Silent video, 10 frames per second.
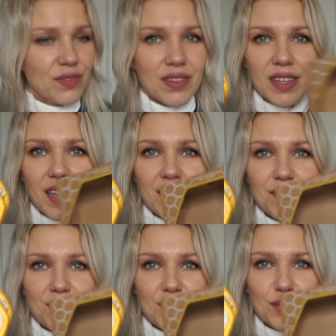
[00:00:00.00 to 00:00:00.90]
Yeah,
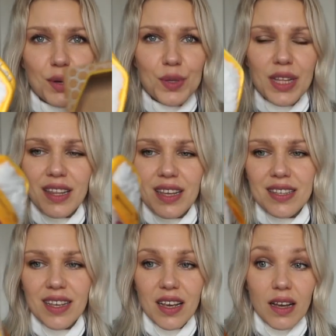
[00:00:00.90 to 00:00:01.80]
it goes like this.
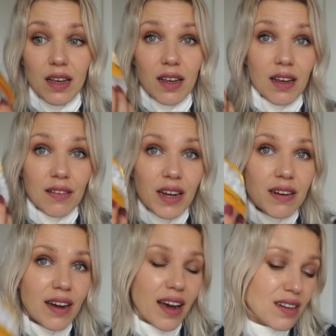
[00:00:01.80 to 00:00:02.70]

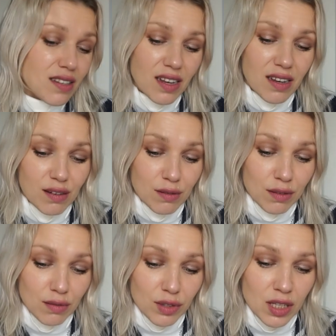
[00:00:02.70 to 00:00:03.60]
Very handy.
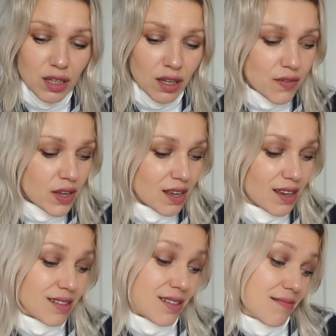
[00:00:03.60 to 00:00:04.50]
Really loving
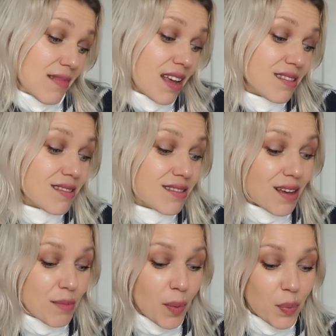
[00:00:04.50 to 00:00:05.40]
it. Essence
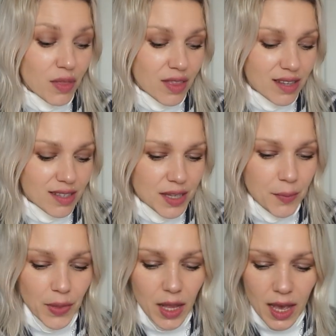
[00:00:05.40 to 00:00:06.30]
came up with this.
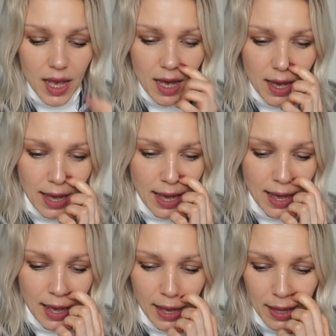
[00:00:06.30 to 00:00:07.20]

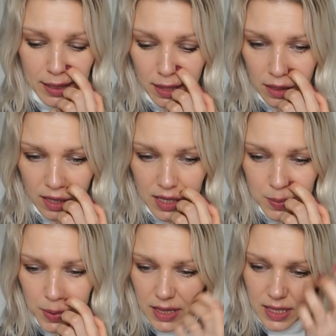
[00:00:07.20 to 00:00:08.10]
And the
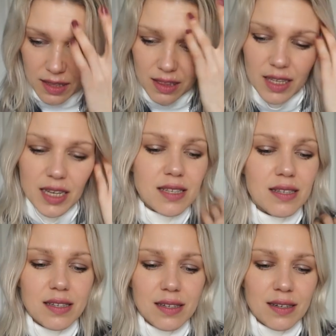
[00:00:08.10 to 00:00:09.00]
last but not
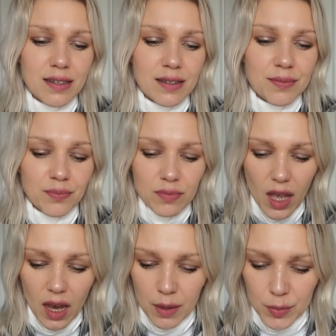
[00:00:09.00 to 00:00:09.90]
least,
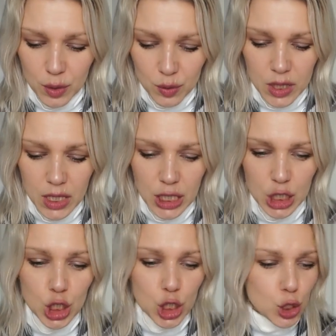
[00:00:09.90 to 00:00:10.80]
I'm using
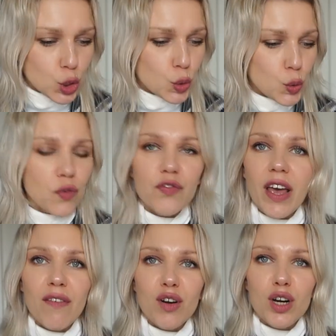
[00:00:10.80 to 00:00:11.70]
two
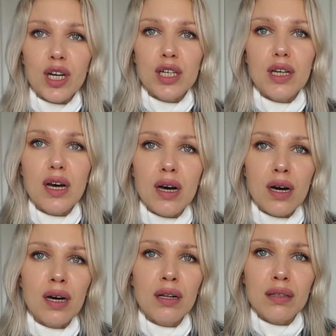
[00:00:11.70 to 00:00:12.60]
favorite
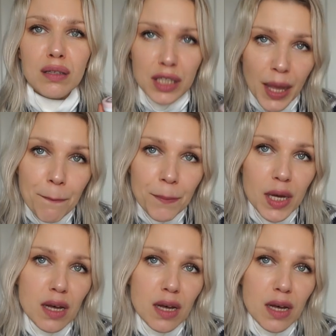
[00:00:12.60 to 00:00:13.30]
lip